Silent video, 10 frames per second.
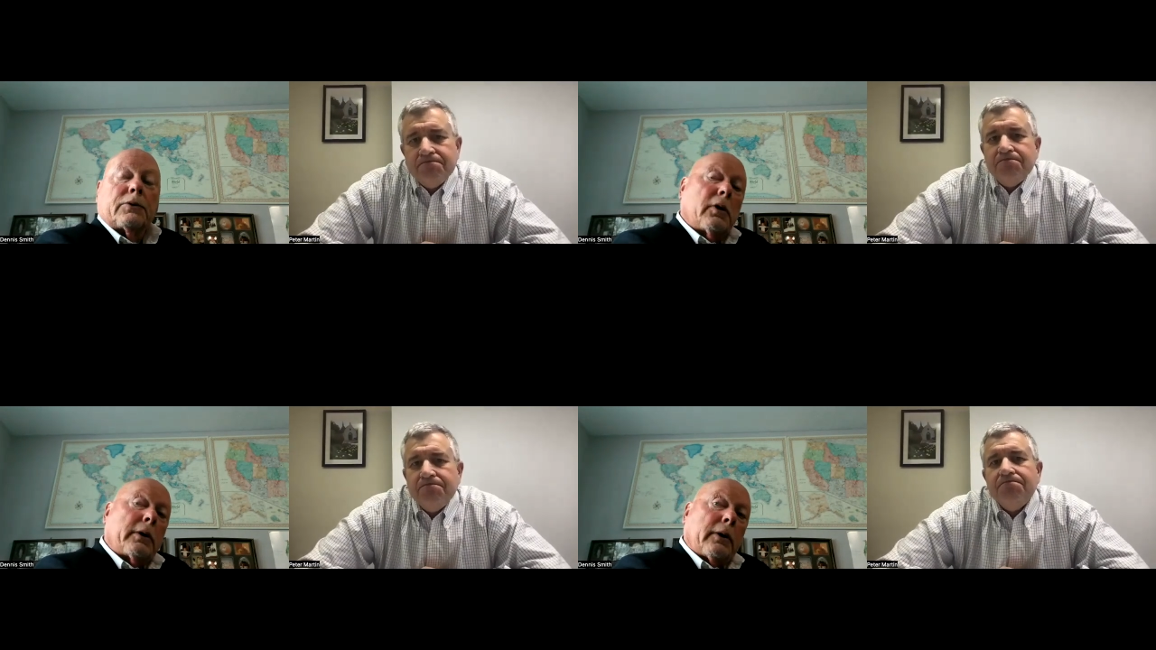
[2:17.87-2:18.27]

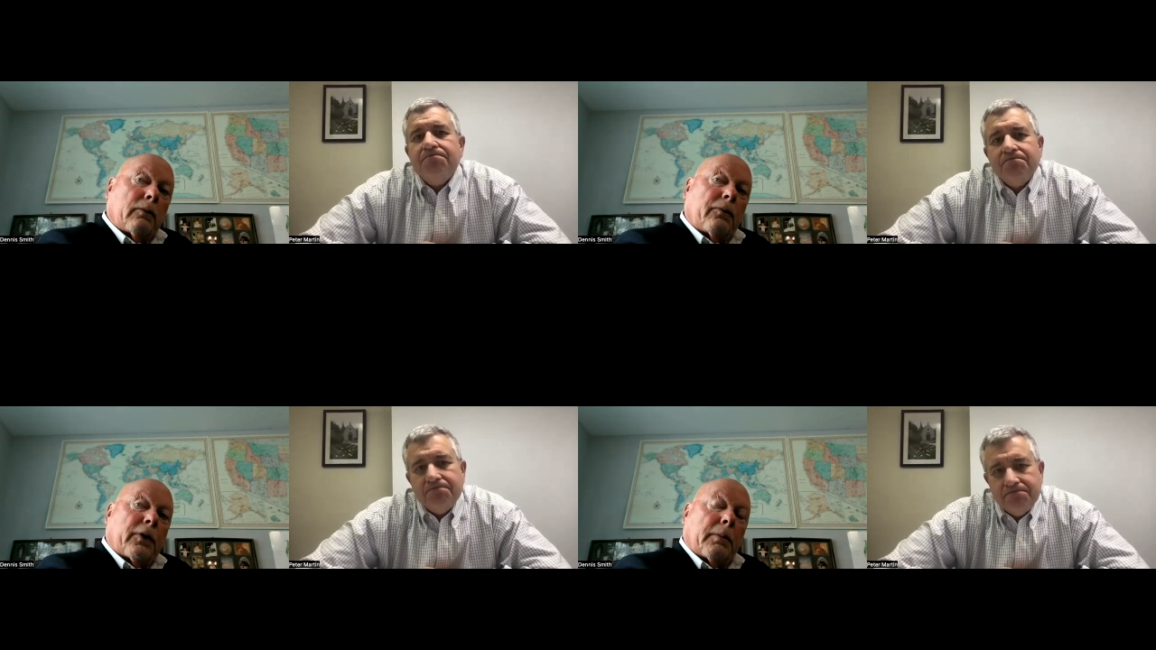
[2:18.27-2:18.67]
Speaker 1: so I did a
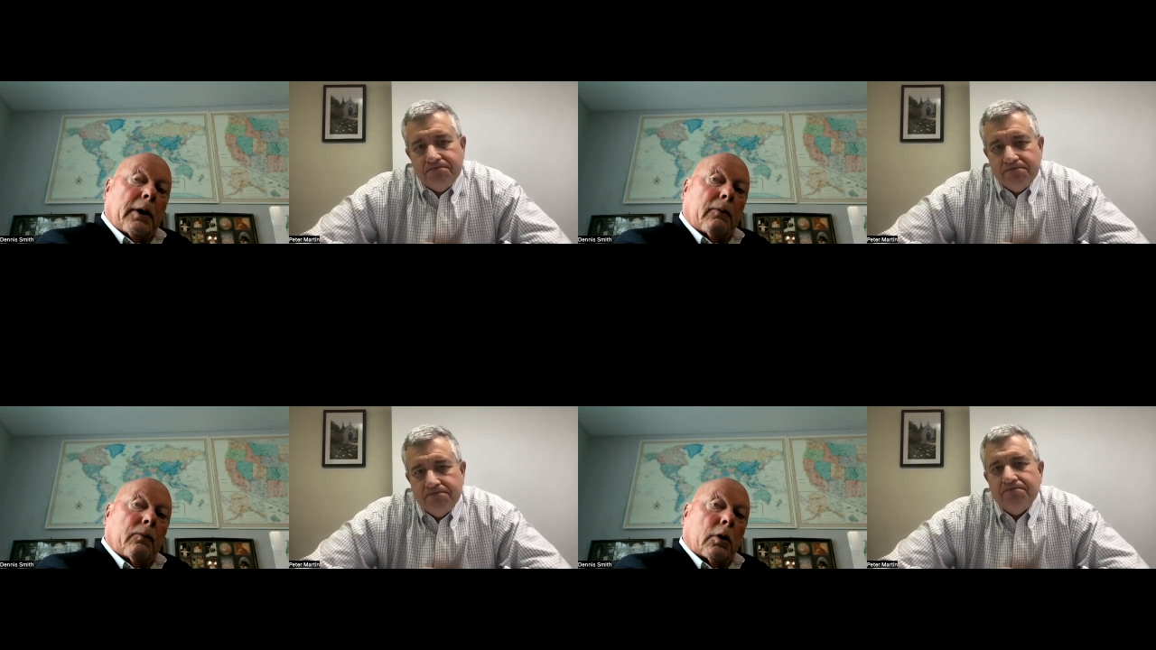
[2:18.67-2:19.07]
fair
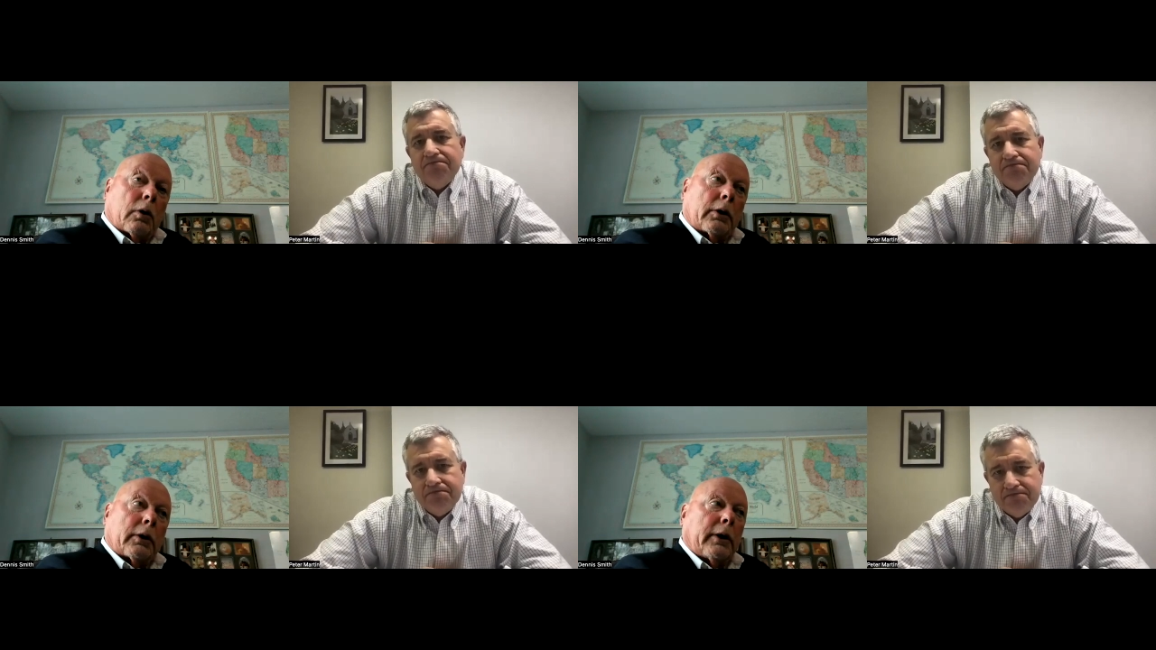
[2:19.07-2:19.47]
amount of
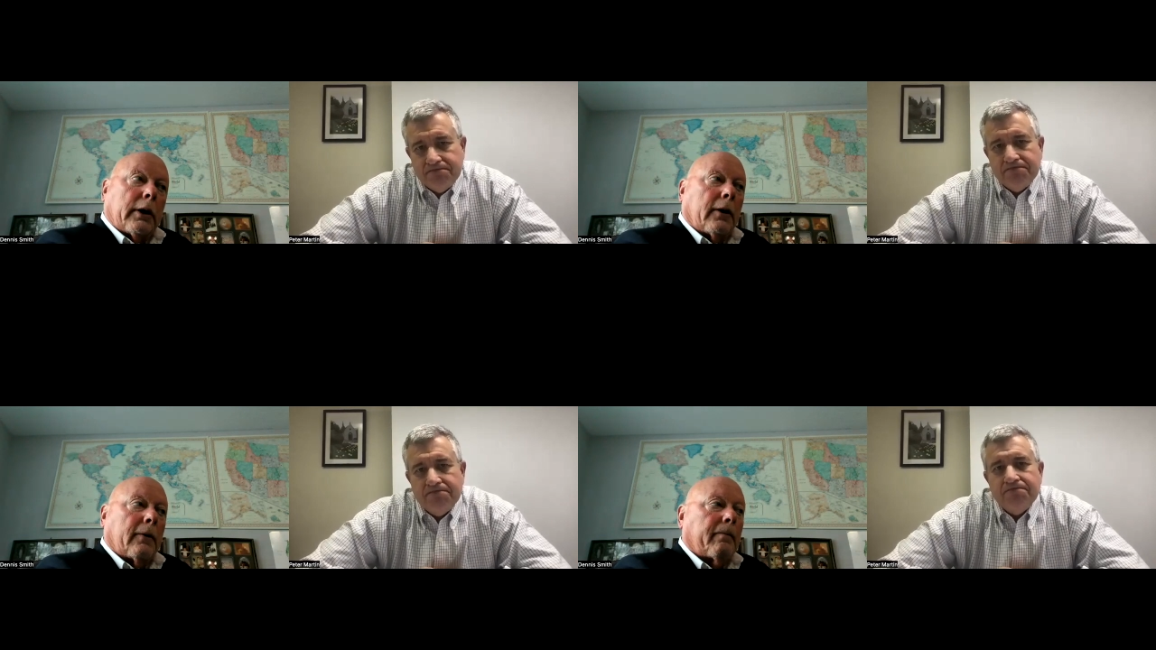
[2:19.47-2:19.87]
work,
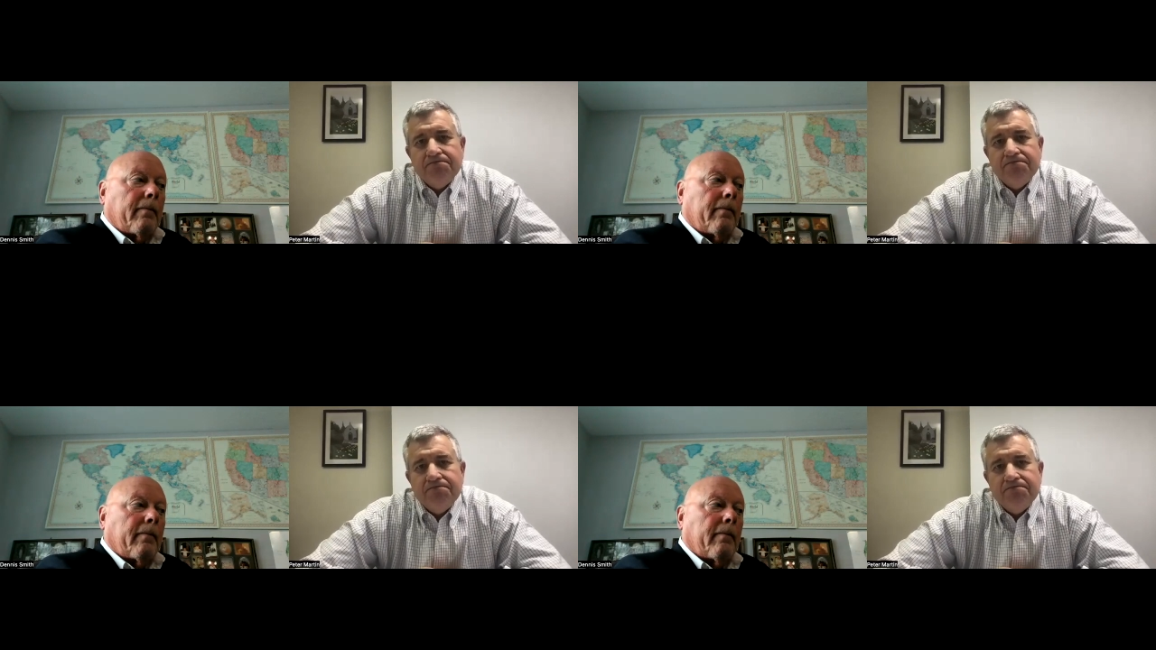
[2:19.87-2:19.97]
uh,